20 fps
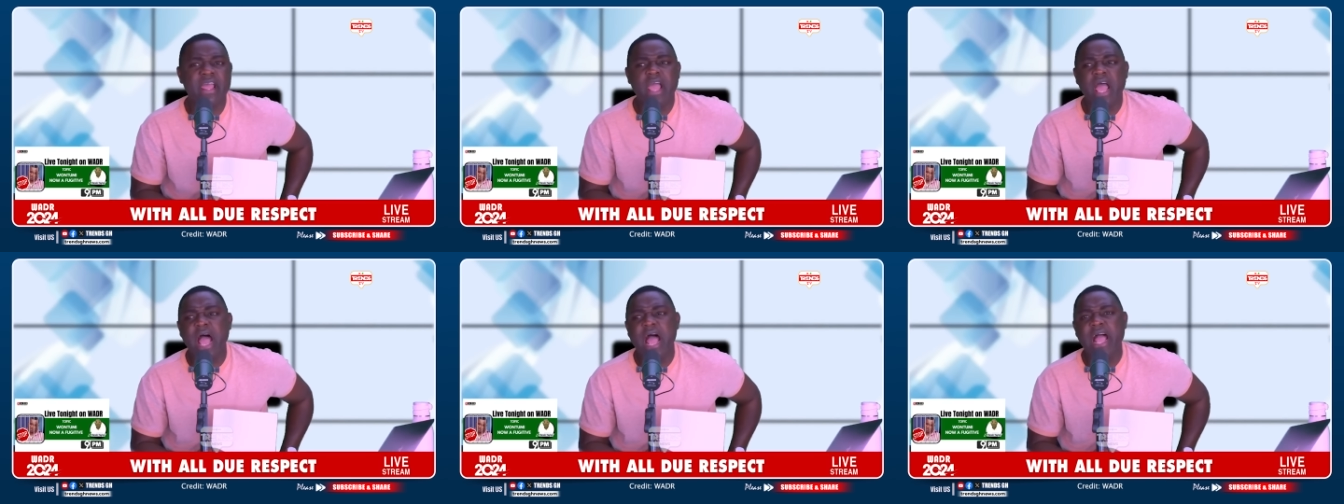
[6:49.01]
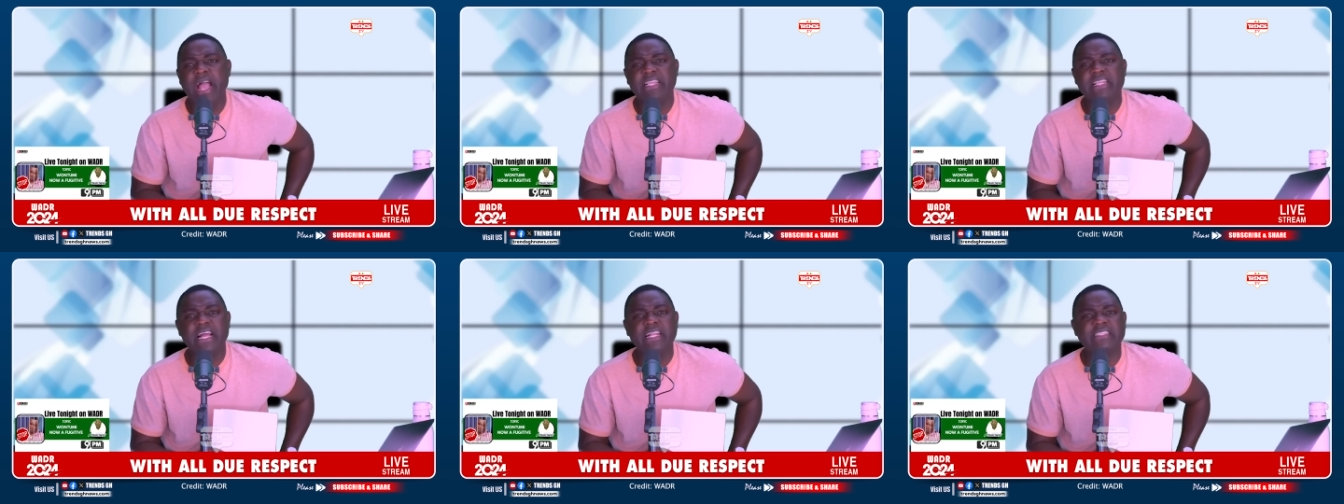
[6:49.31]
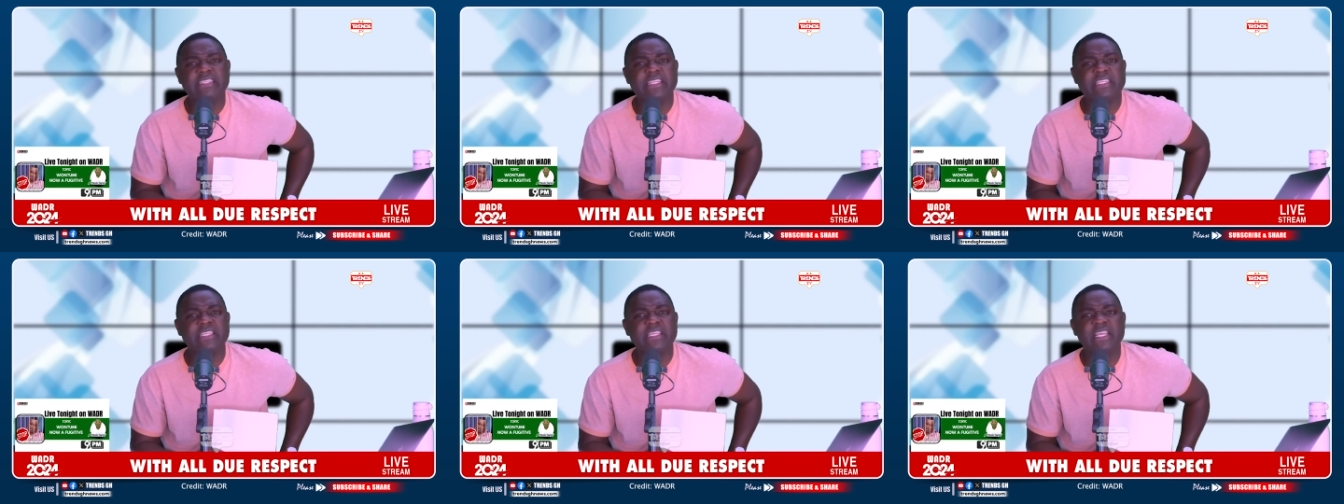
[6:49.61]

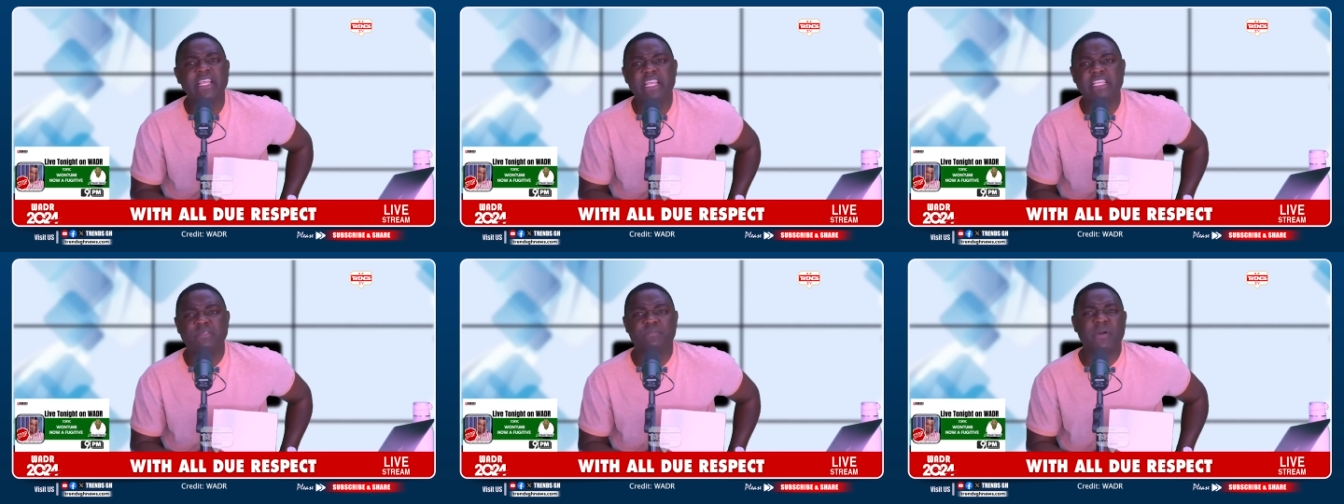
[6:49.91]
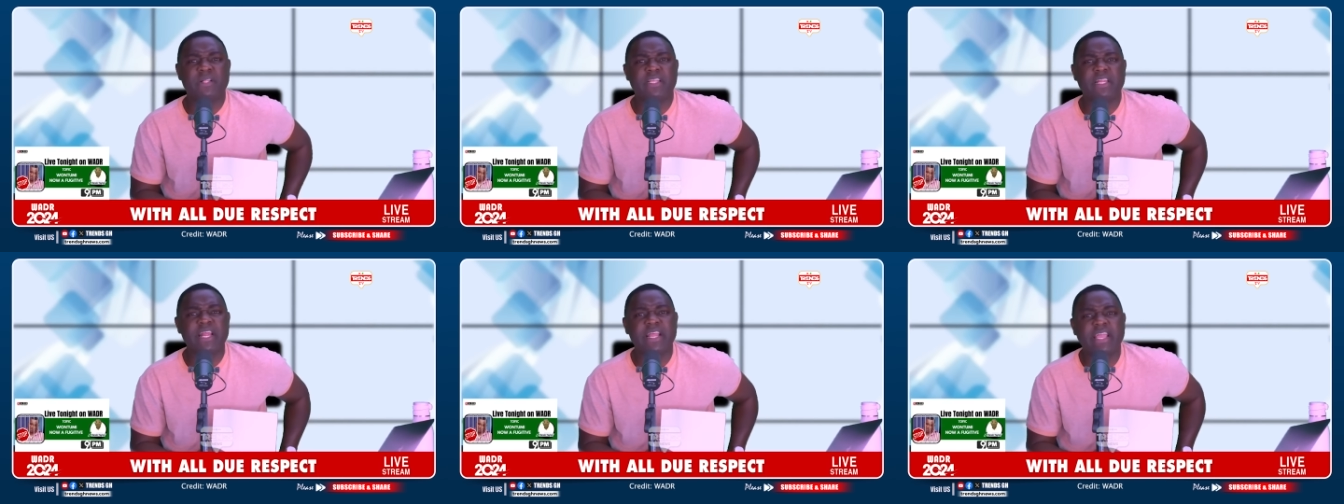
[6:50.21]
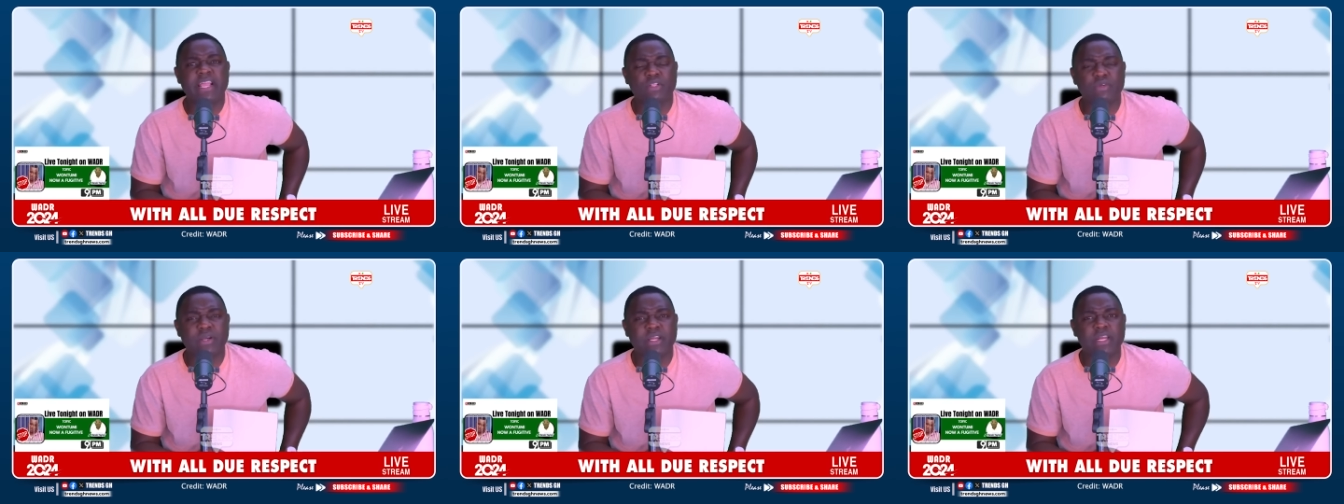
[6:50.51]
Nyantakyi is better than
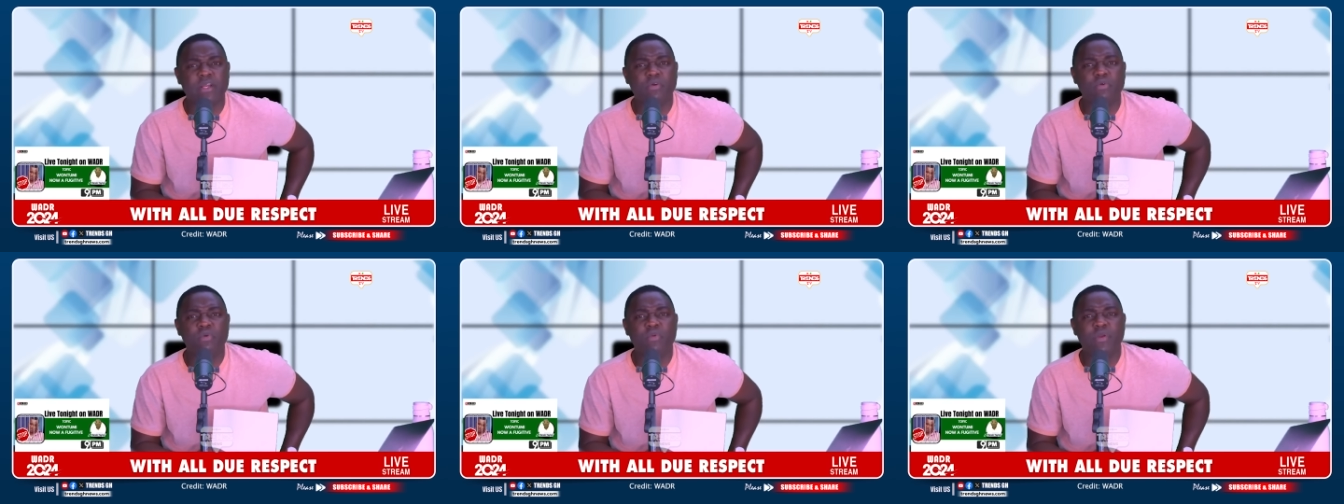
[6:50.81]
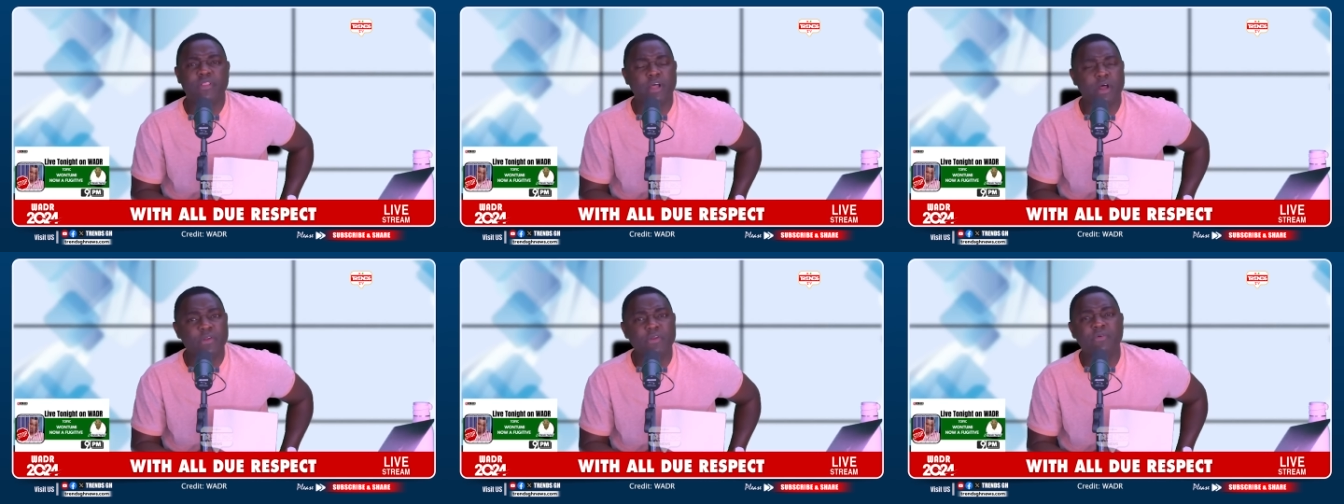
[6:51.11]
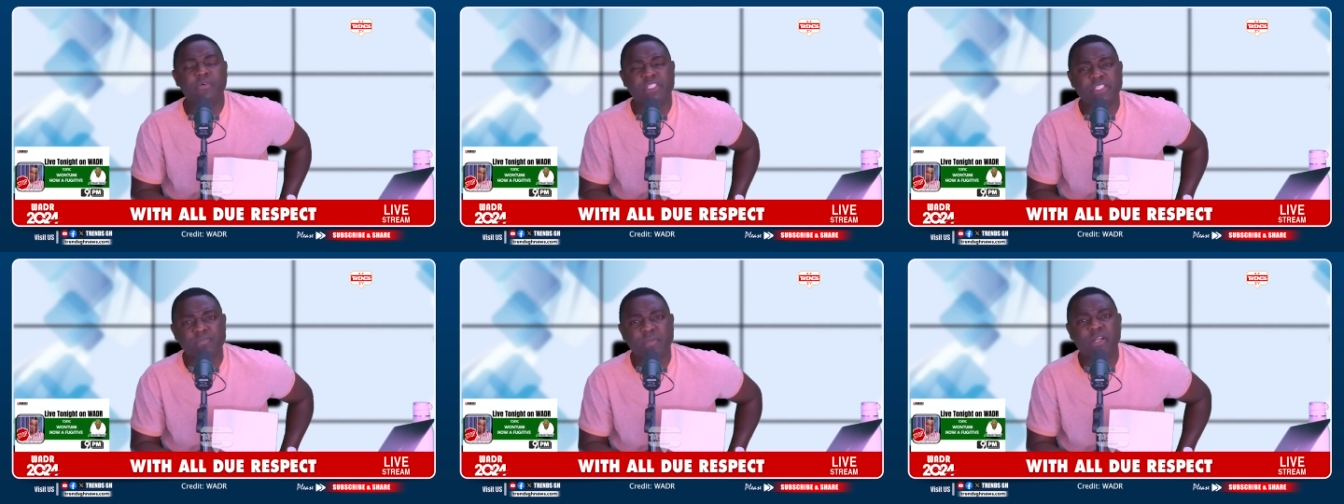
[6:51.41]
Ket Okraku, without due
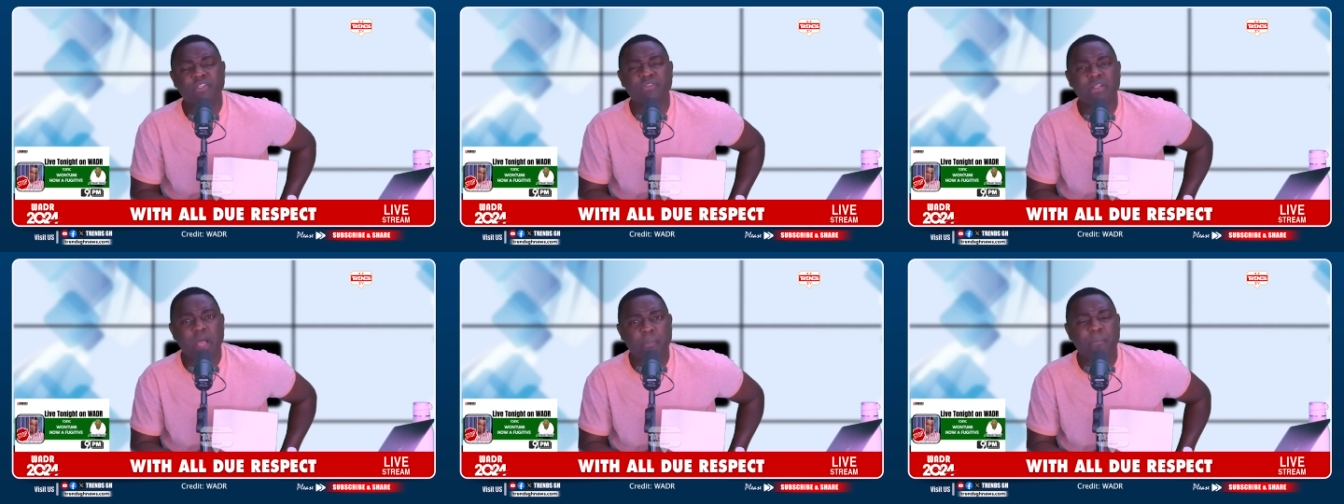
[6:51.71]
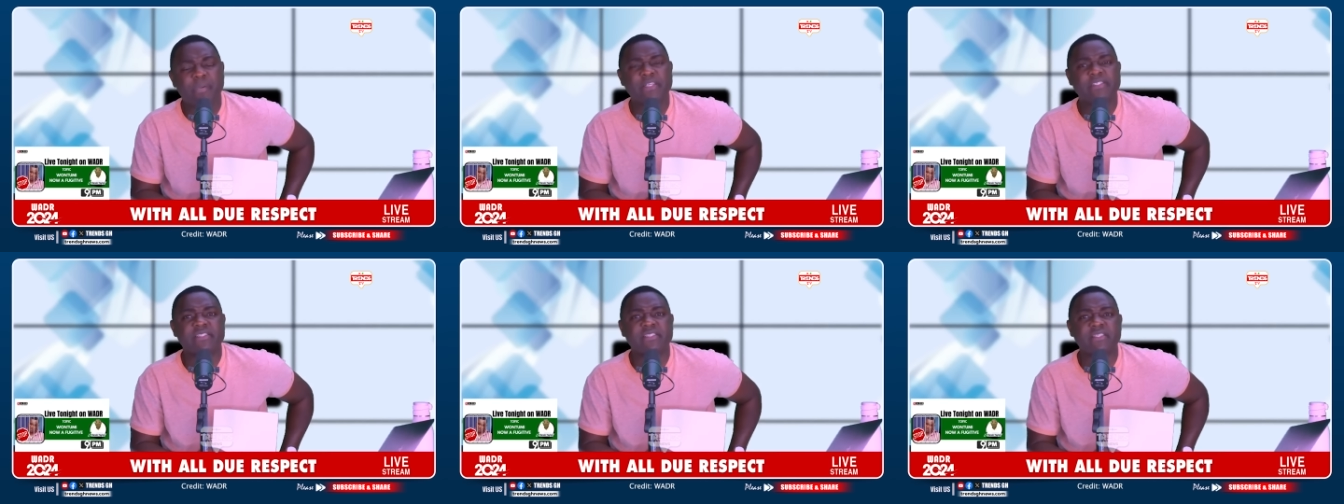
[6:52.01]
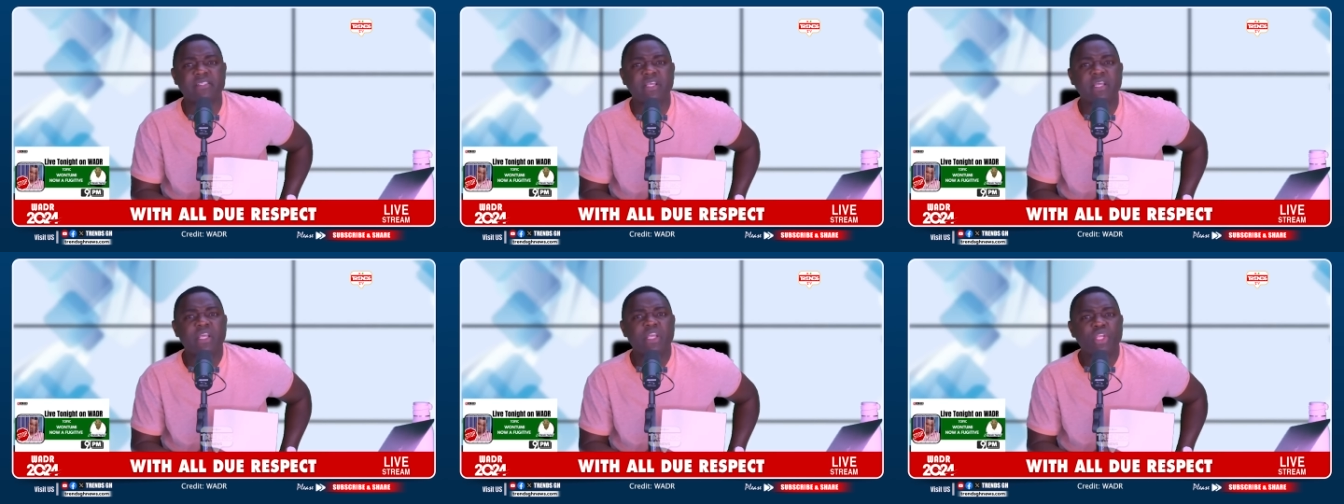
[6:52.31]
respect to that person,